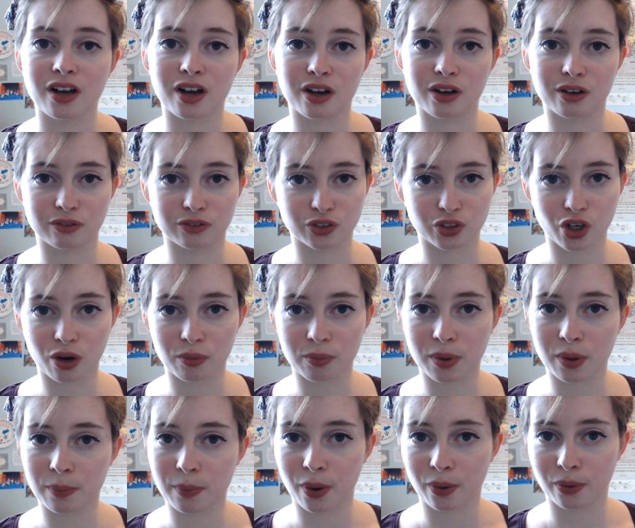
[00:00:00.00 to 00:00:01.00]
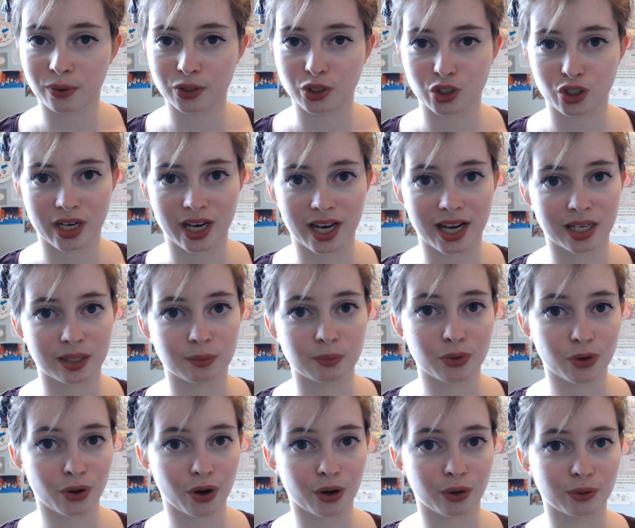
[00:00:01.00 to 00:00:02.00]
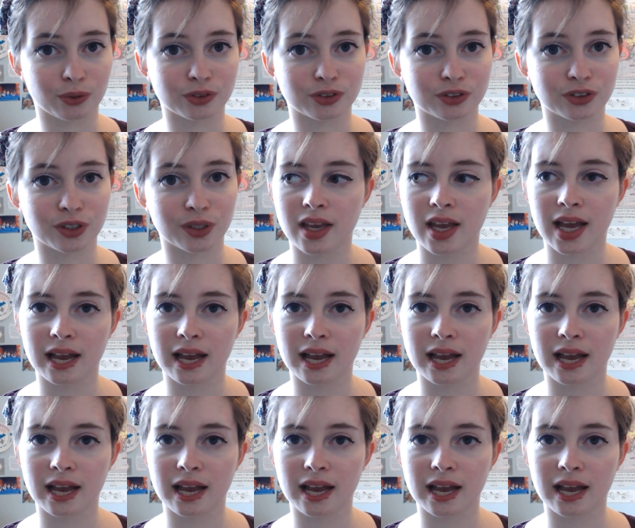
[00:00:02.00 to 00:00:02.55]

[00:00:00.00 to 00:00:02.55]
of drama, poetry, and prose.